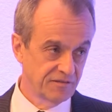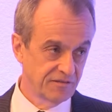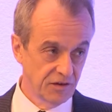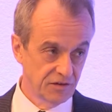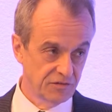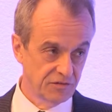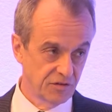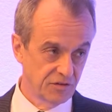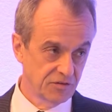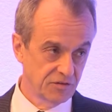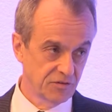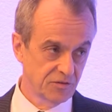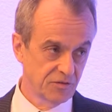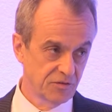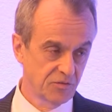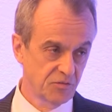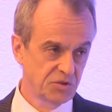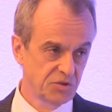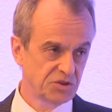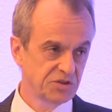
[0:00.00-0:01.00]
Volvo,
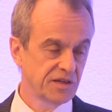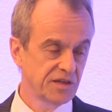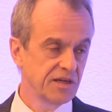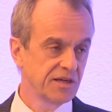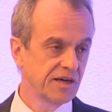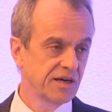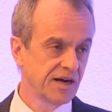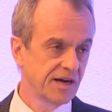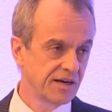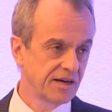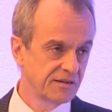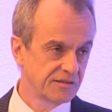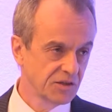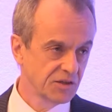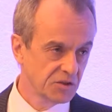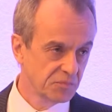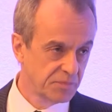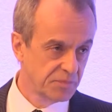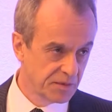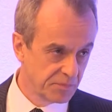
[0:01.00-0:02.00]
which is a
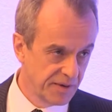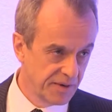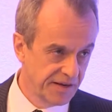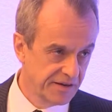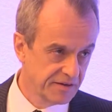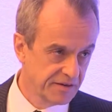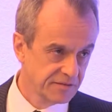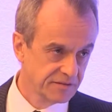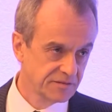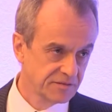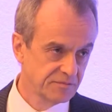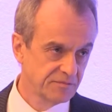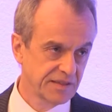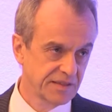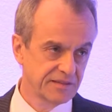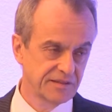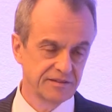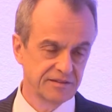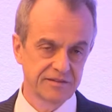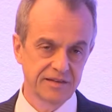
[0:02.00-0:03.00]
not big players,
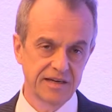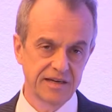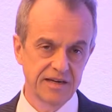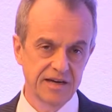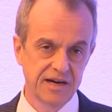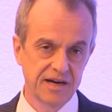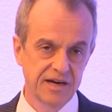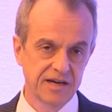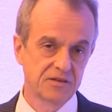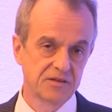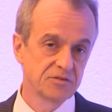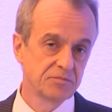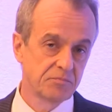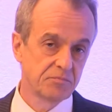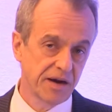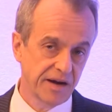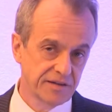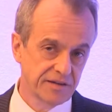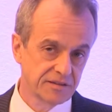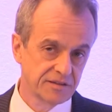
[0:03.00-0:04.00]
but is a
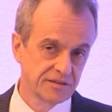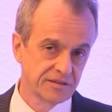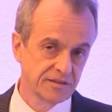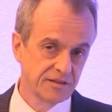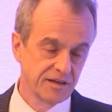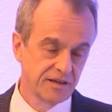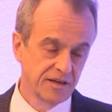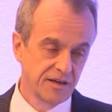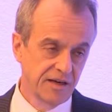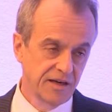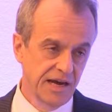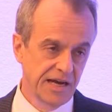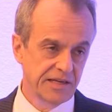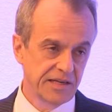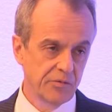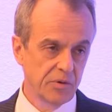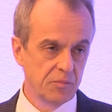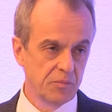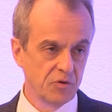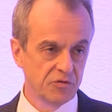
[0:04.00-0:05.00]
good brand,
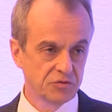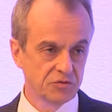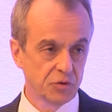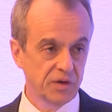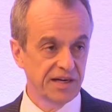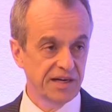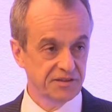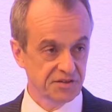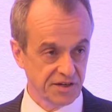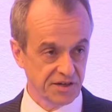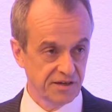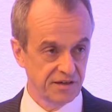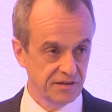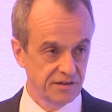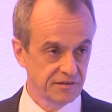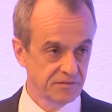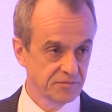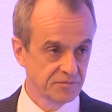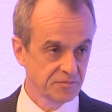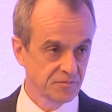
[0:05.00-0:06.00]
and they will move to
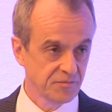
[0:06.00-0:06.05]
electrical.